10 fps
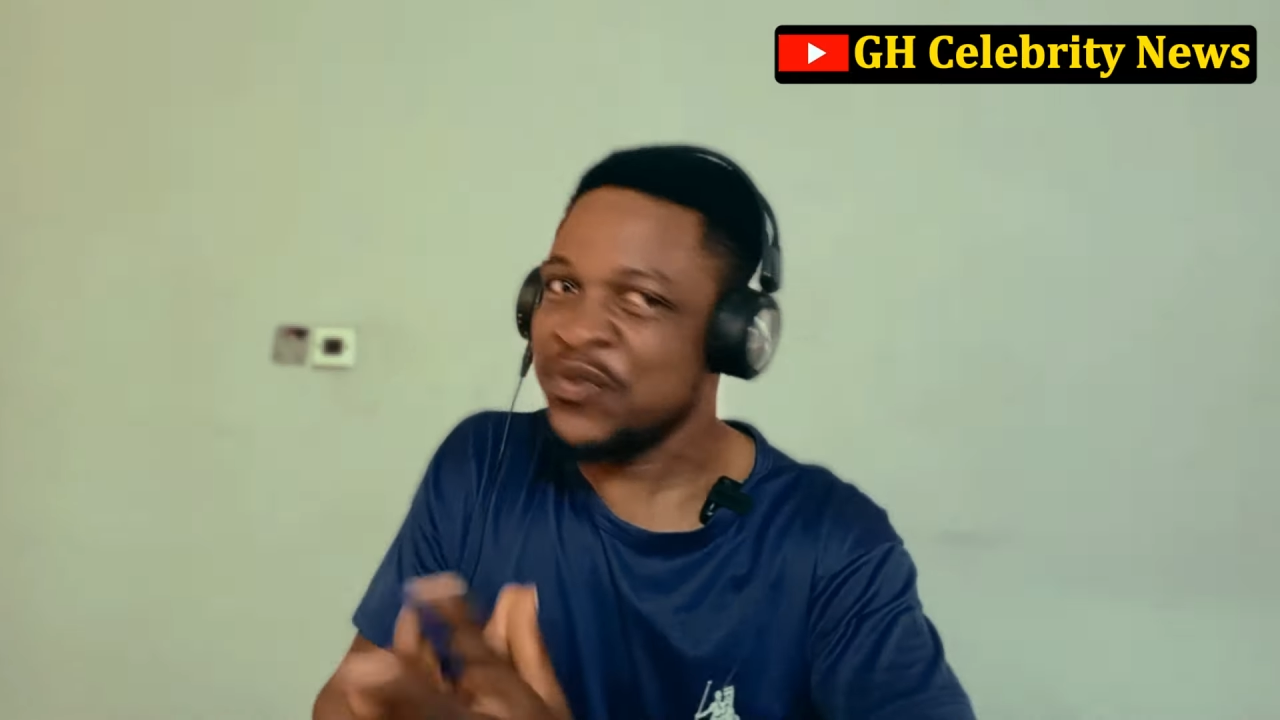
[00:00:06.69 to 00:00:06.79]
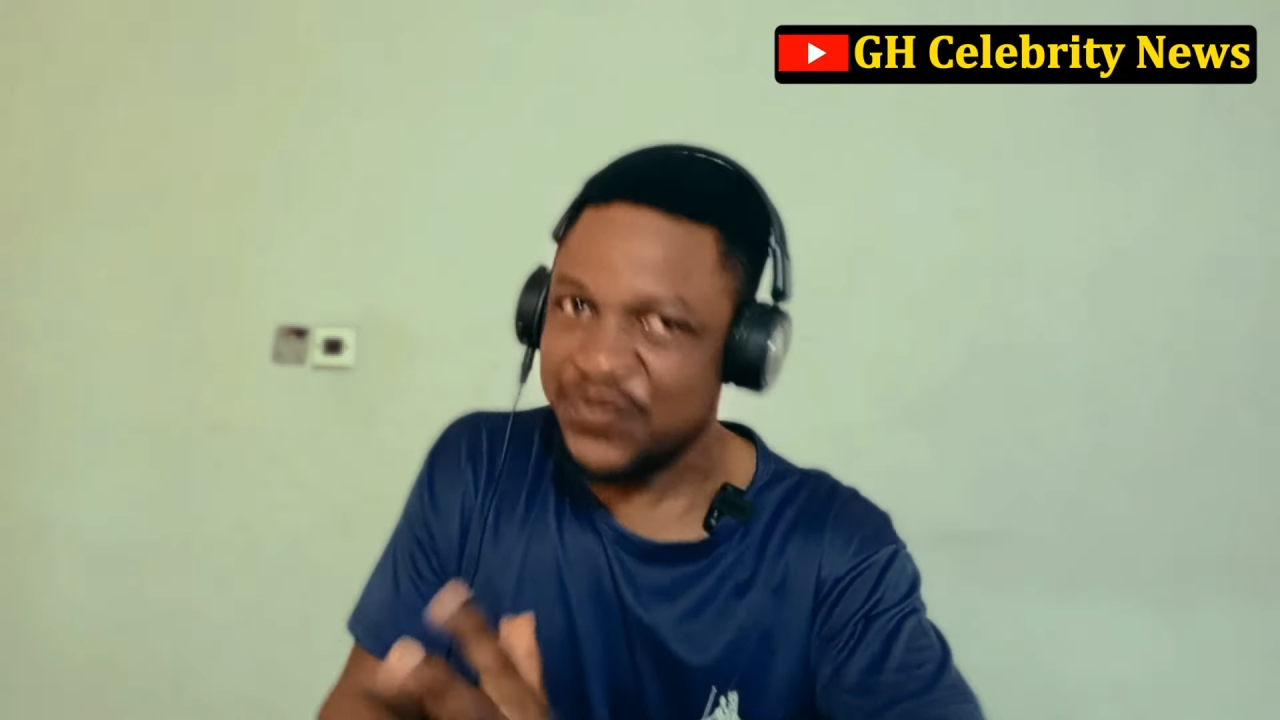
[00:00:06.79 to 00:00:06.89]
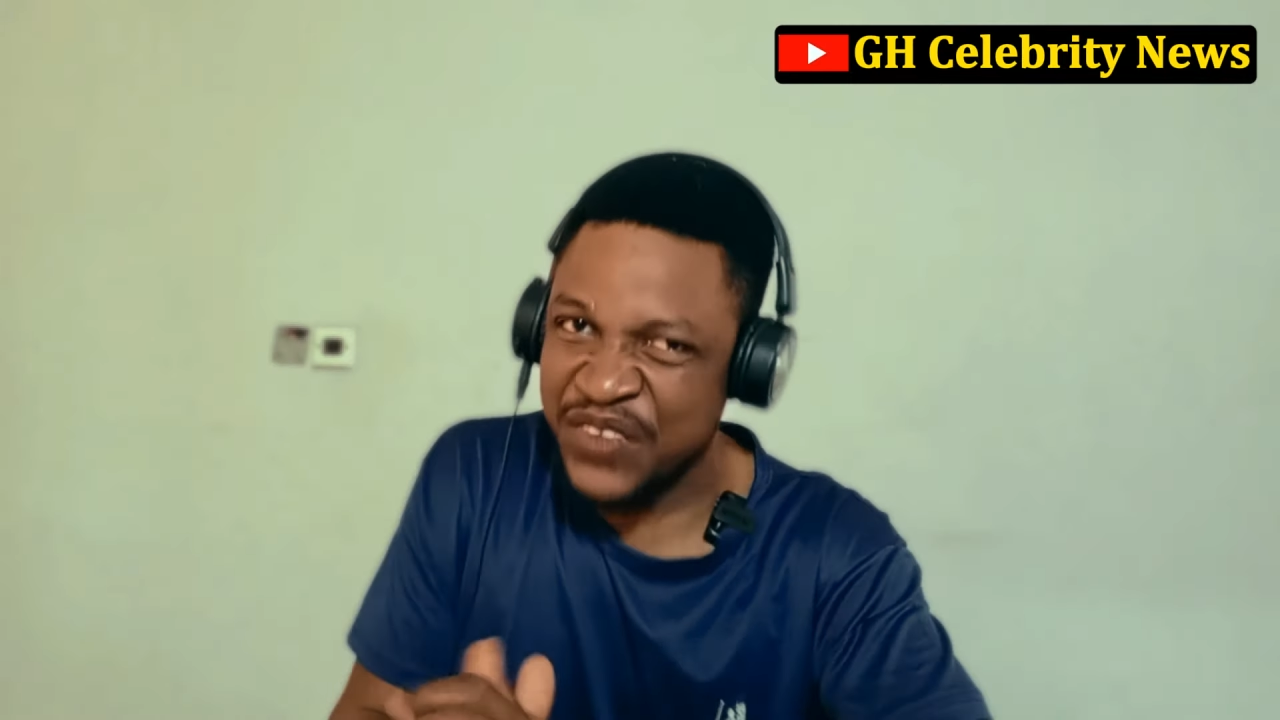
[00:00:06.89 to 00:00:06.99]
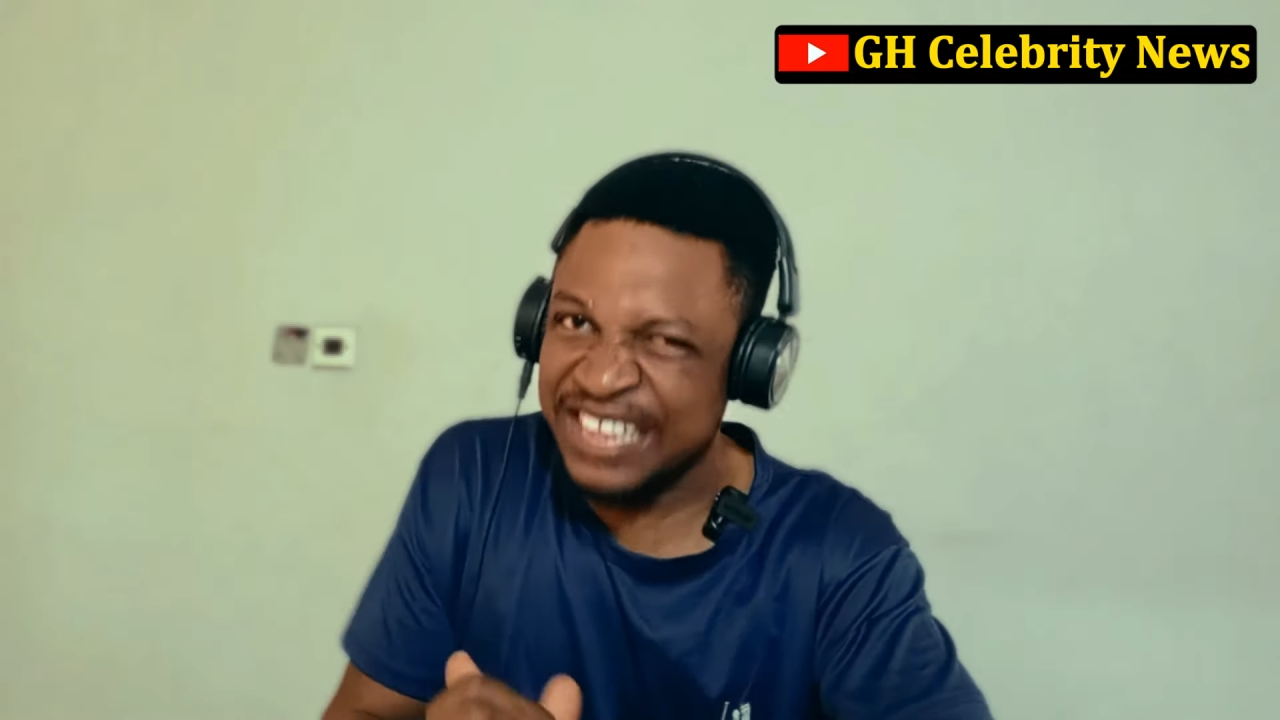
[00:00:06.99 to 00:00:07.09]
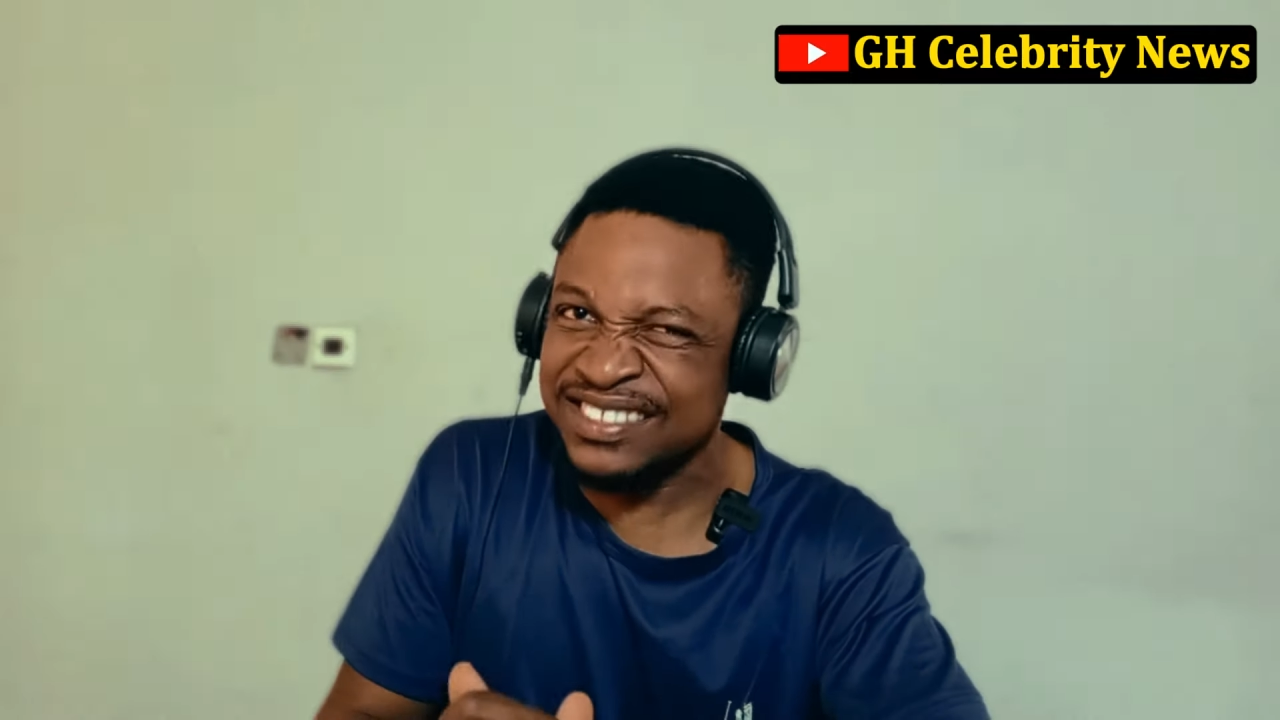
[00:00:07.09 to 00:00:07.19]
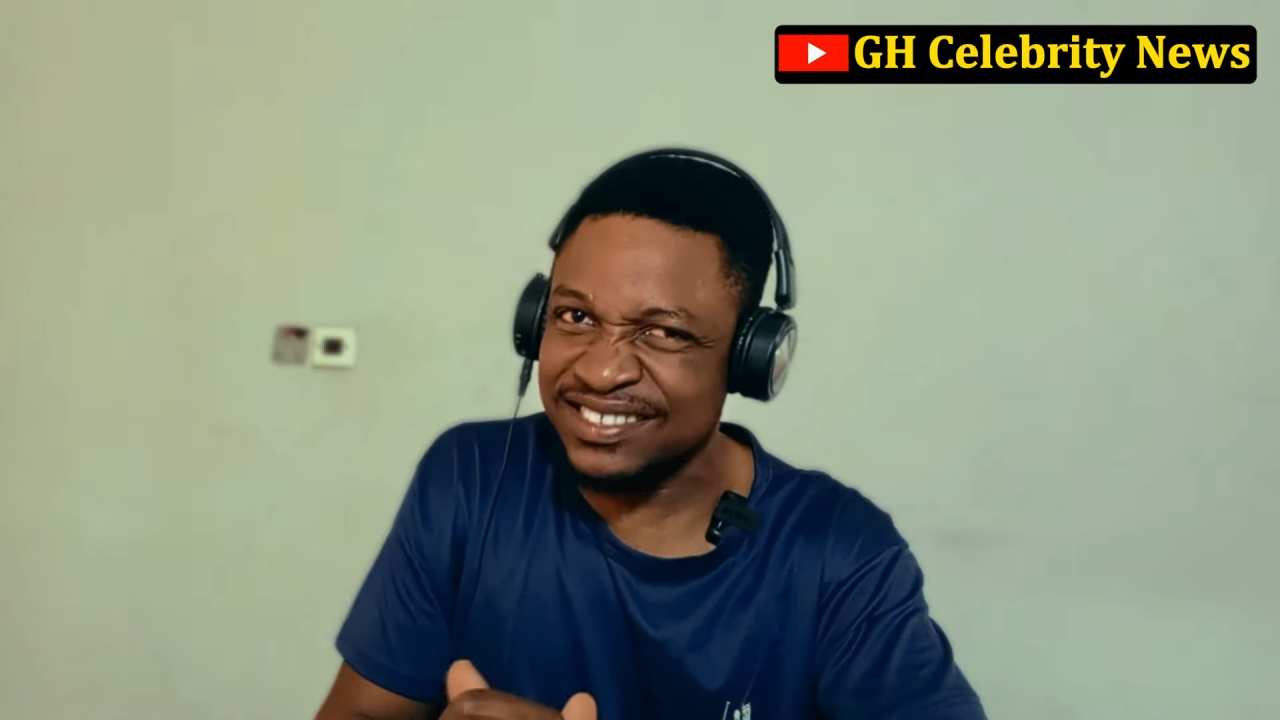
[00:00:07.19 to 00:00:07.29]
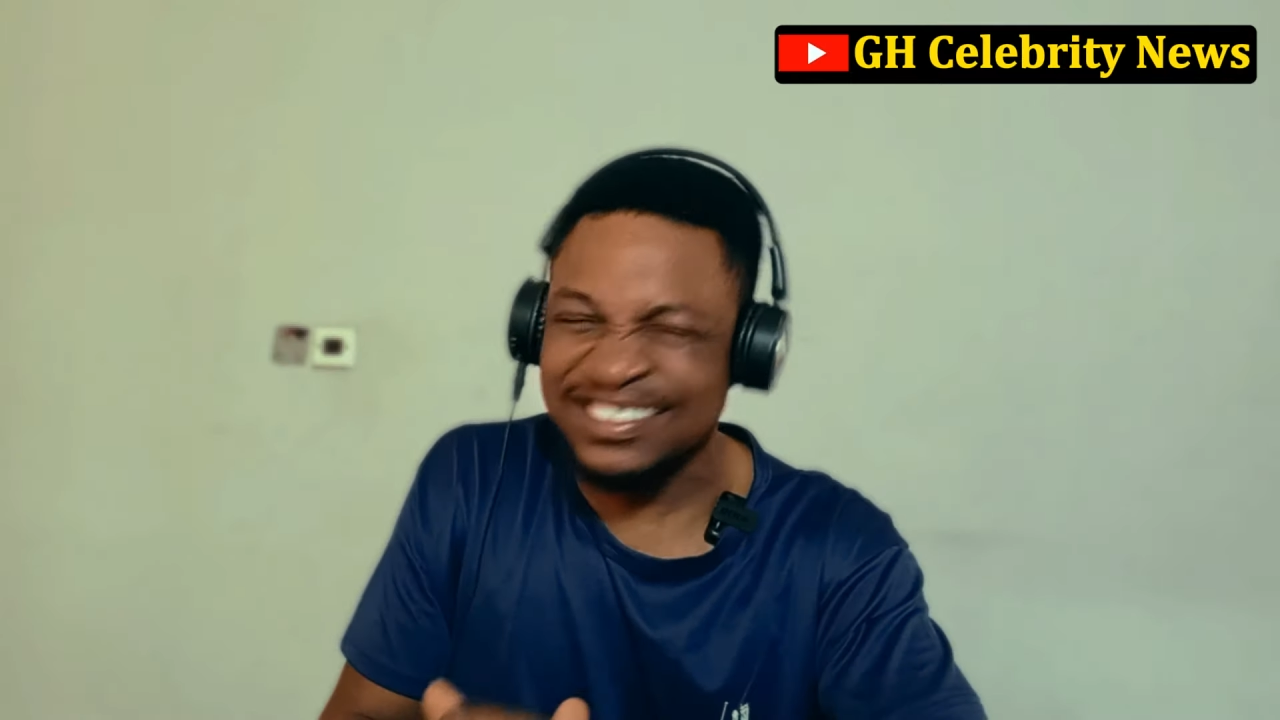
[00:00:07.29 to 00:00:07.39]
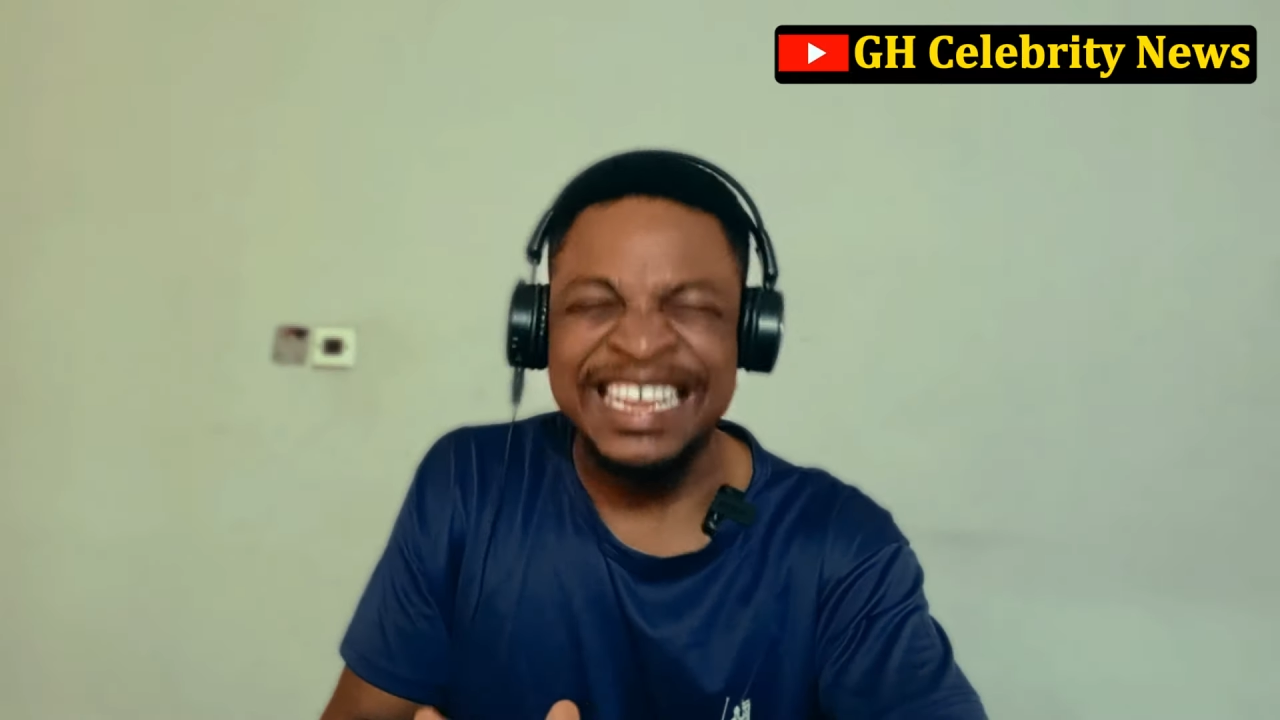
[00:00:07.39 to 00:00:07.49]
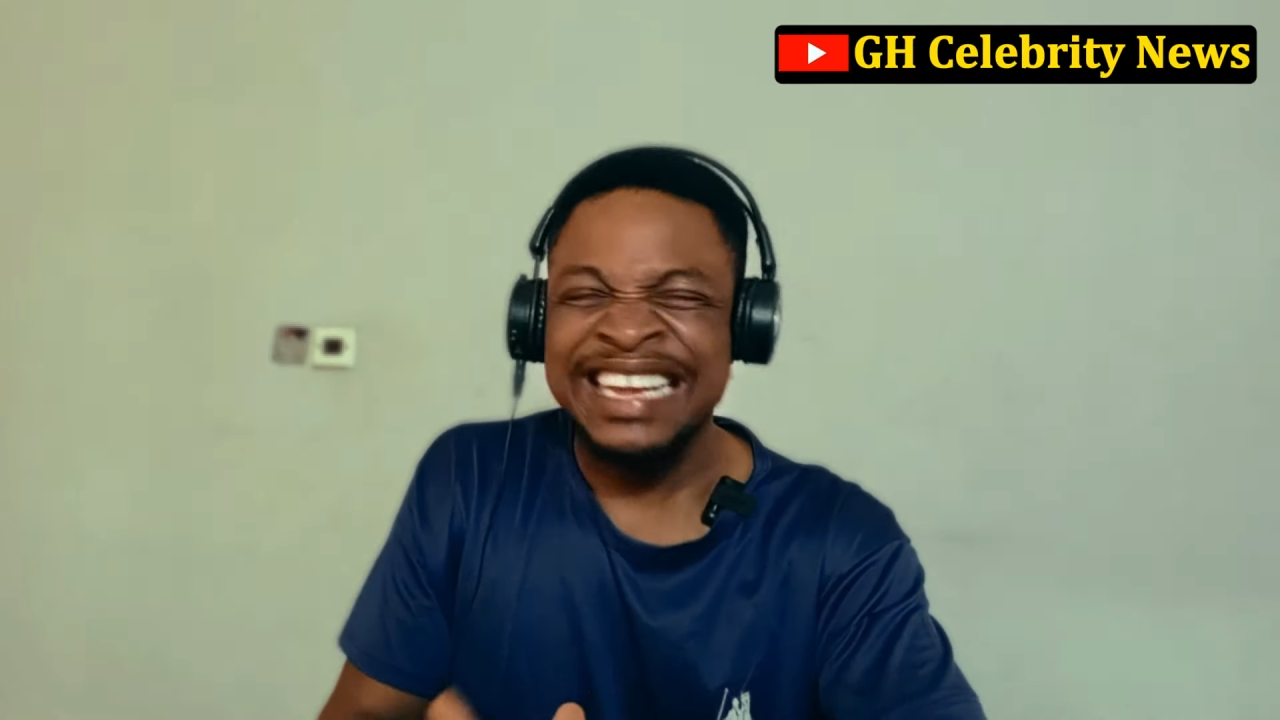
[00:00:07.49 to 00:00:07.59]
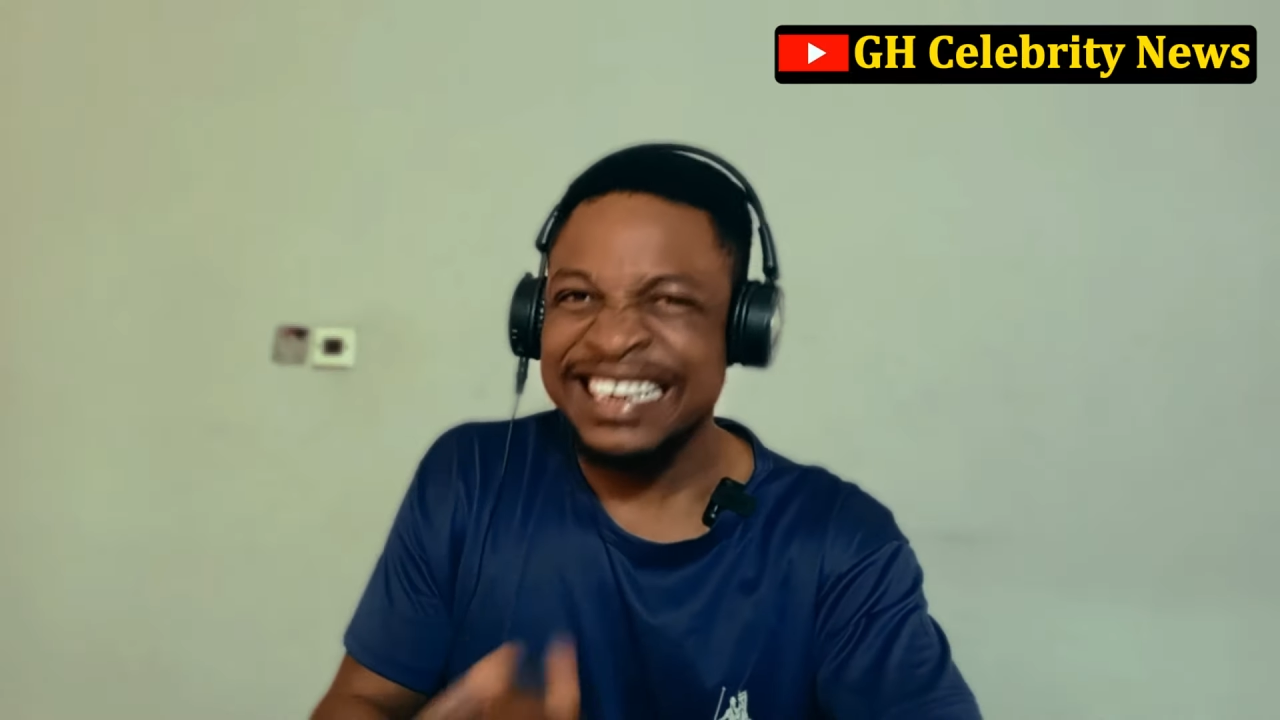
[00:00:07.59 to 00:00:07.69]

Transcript: things.